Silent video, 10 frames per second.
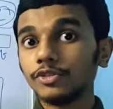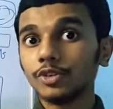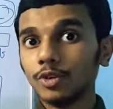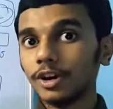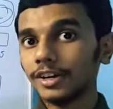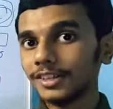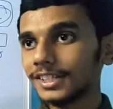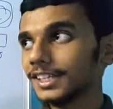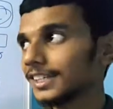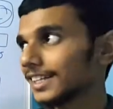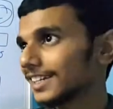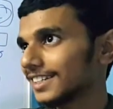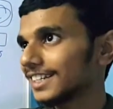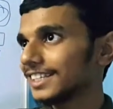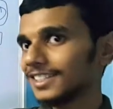if you are thinking
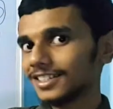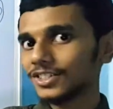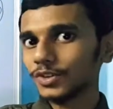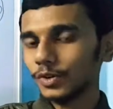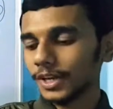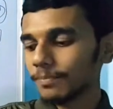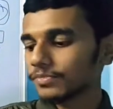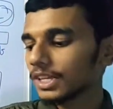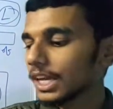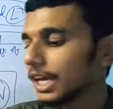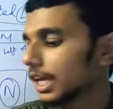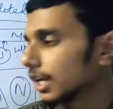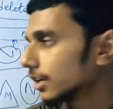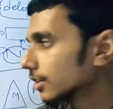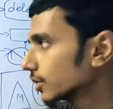that this is okay.
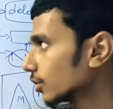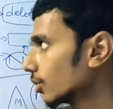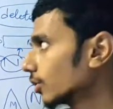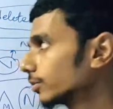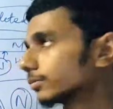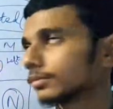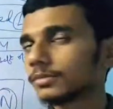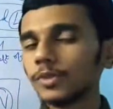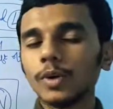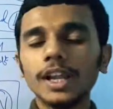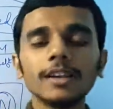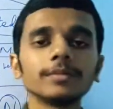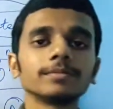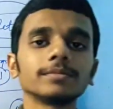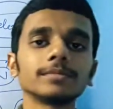So, well,
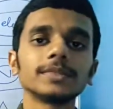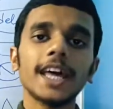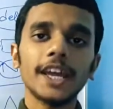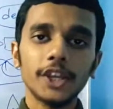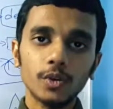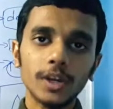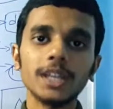thank you